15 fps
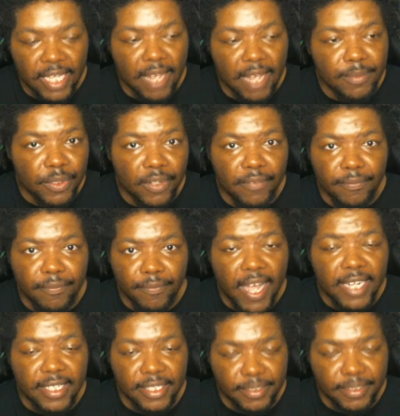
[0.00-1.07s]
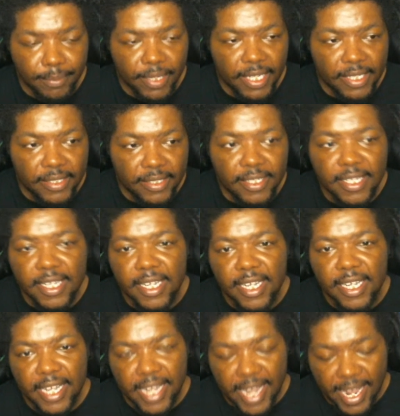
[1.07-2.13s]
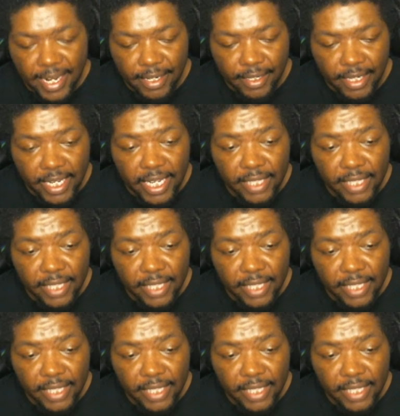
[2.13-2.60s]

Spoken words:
was gonna find his place, and